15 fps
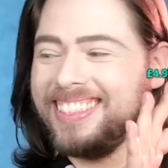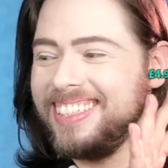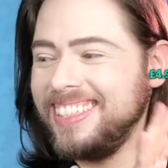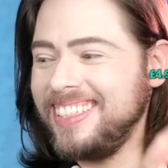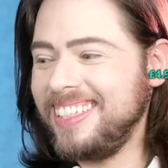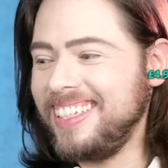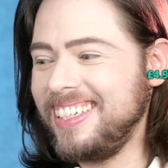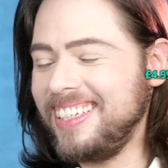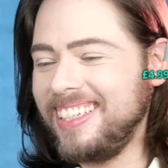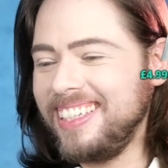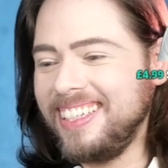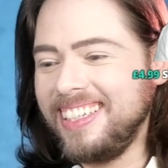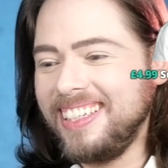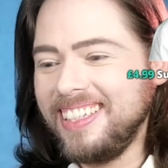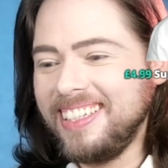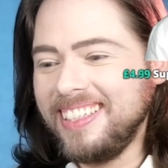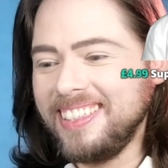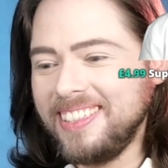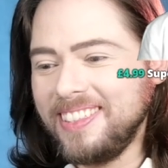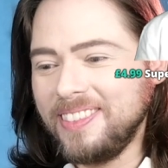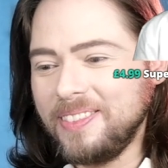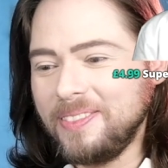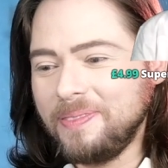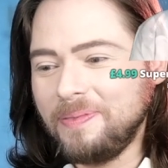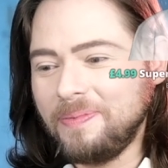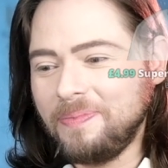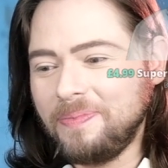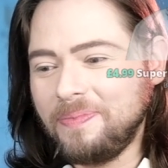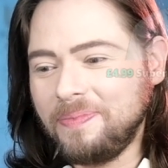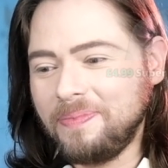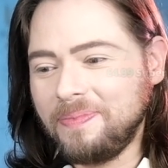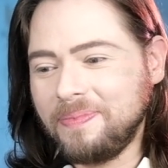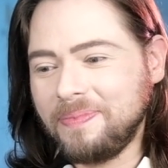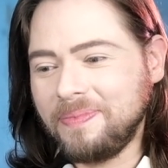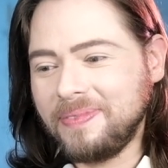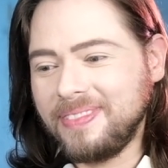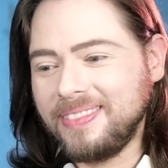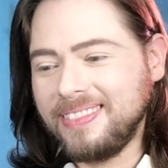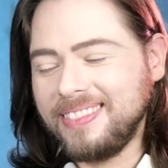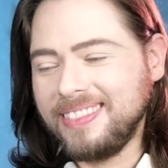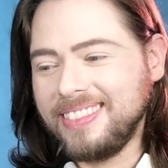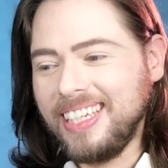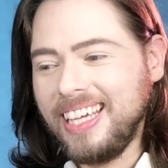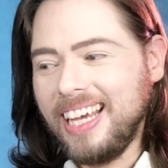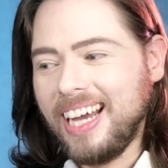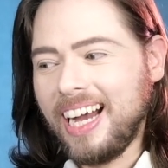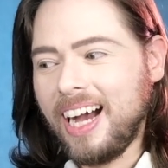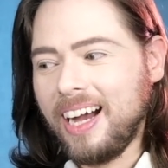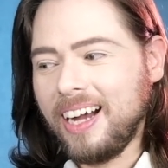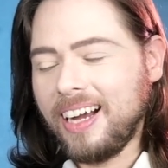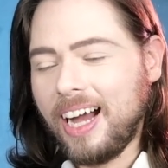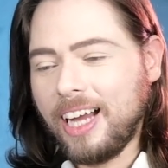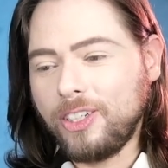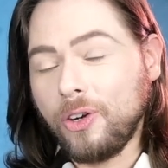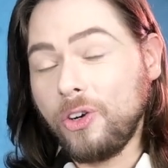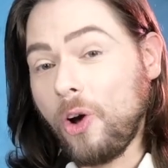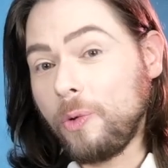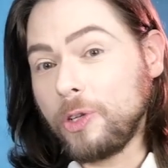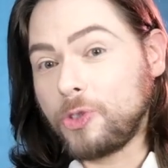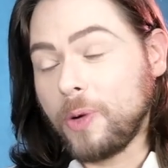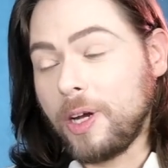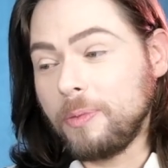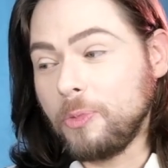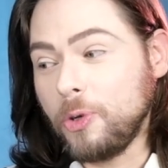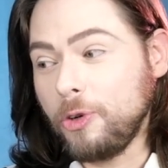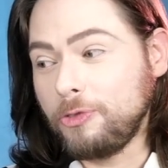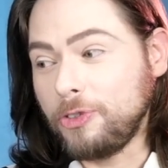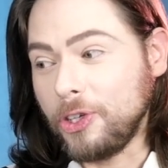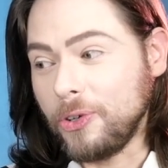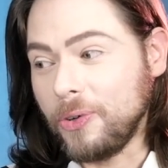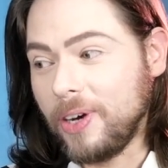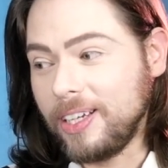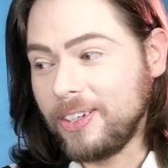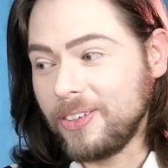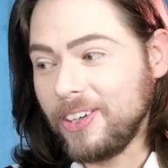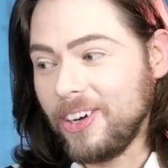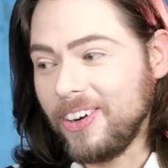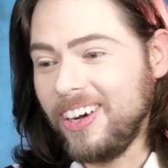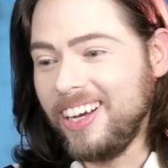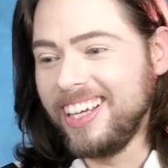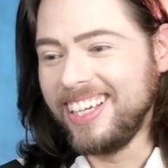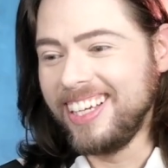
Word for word: Bois d'Argent Eau de Cologne review? I don't know which one moved you. I don't know.